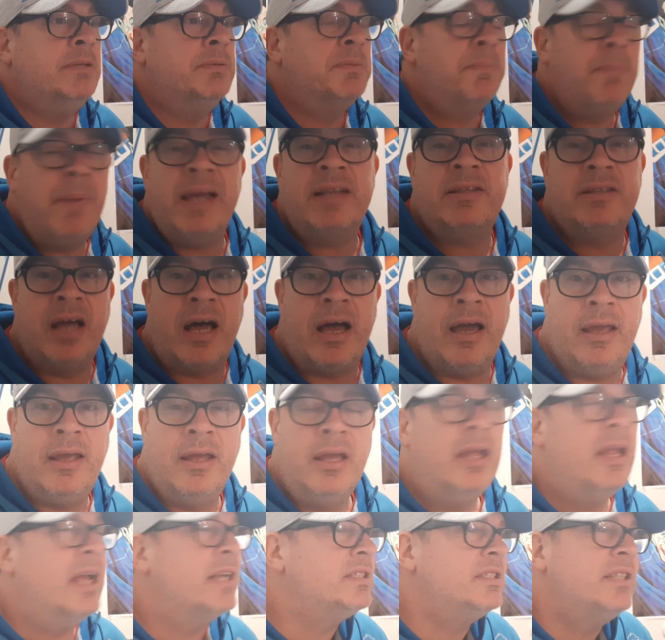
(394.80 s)
picked high.
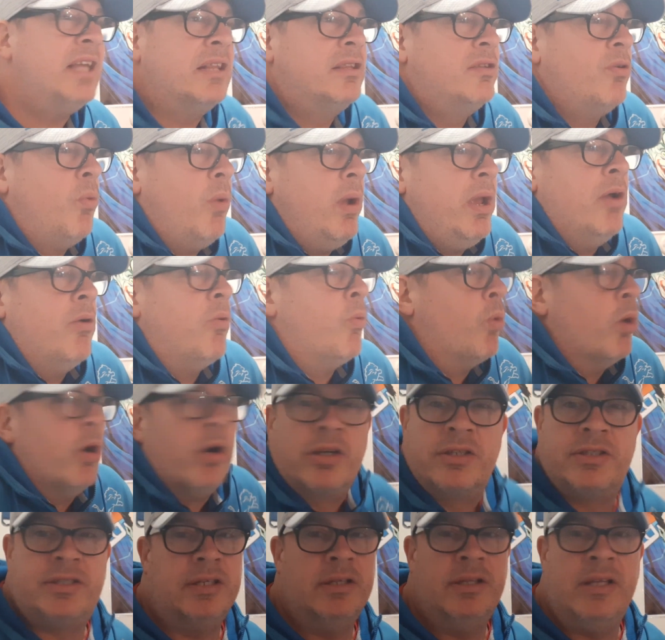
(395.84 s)
That's not the way it
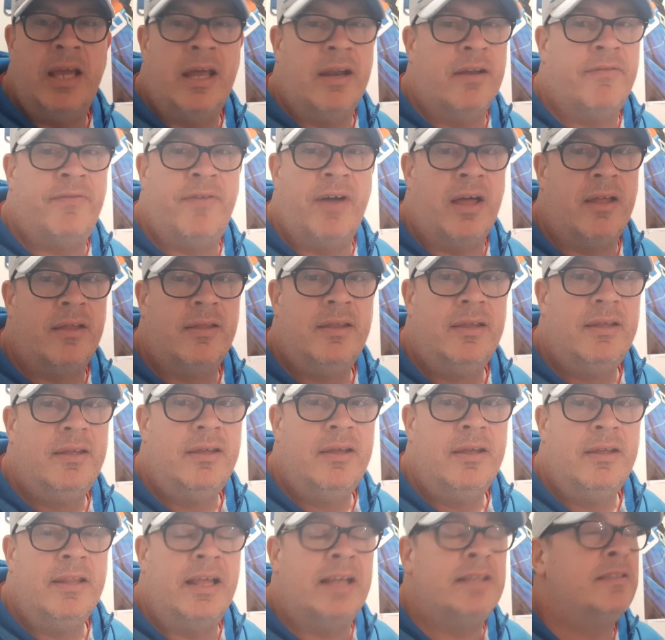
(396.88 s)
works in the NFL.
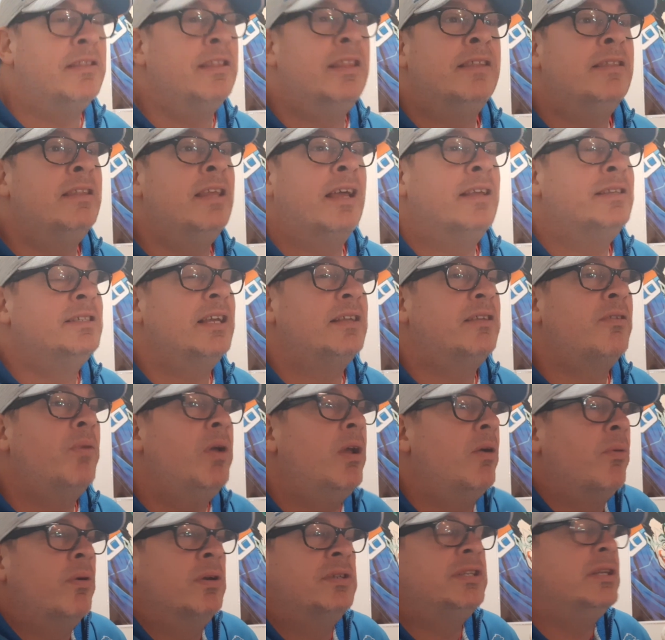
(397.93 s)
That's not the way
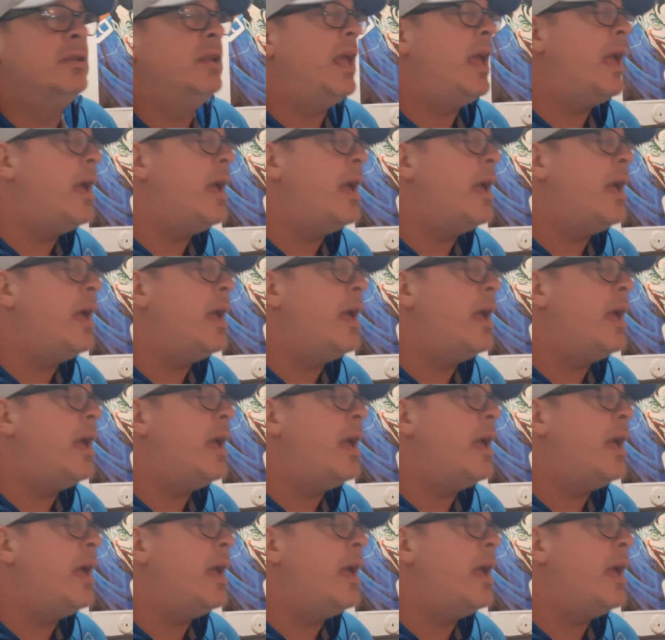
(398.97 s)
it works in